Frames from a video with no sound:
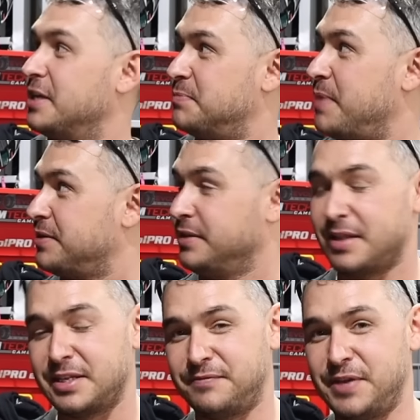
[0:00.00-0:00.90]
especially
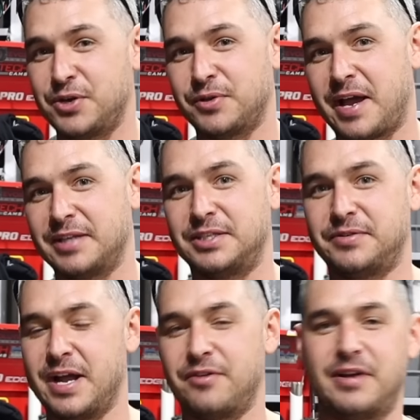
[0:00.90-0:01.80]
that this vehicle has
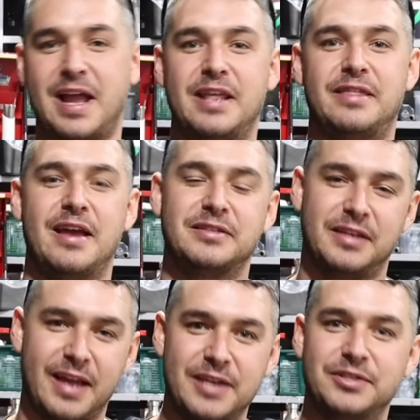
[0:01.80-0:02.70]
380,000
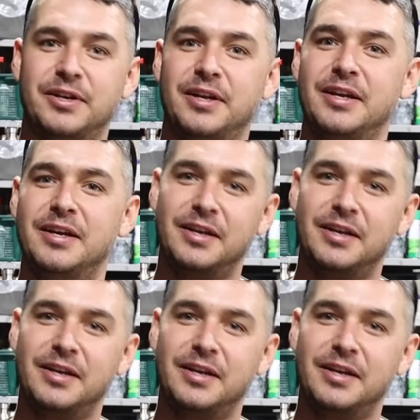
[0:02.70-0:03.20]
Ks on it.